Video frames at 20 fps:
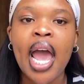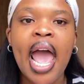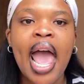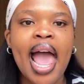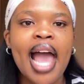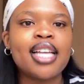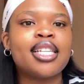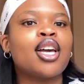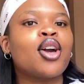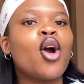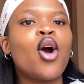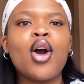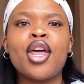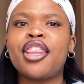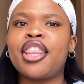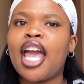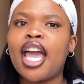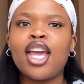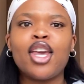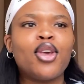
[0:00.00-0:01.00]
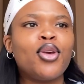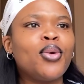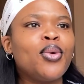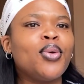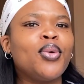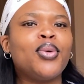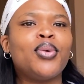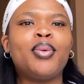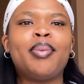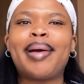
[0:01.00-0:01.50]
I said, oh, thank
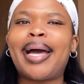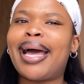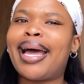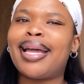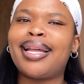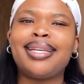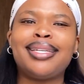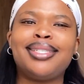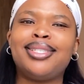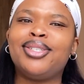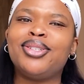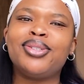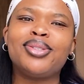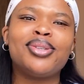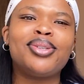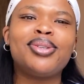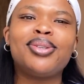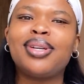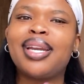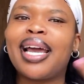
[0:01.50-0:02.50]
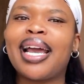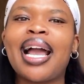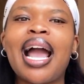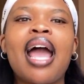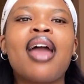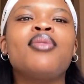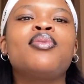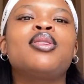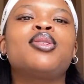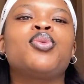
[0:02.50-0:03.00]
you, man. You know, like I
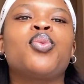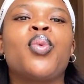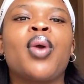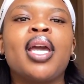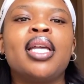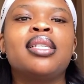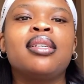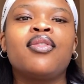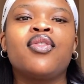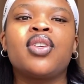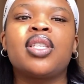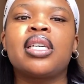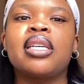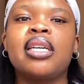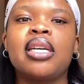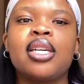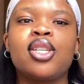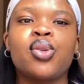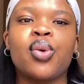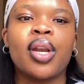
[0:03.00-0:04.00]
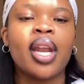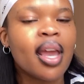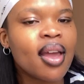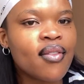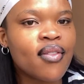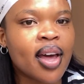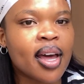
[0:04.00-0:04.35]
was waiting for this, whatever.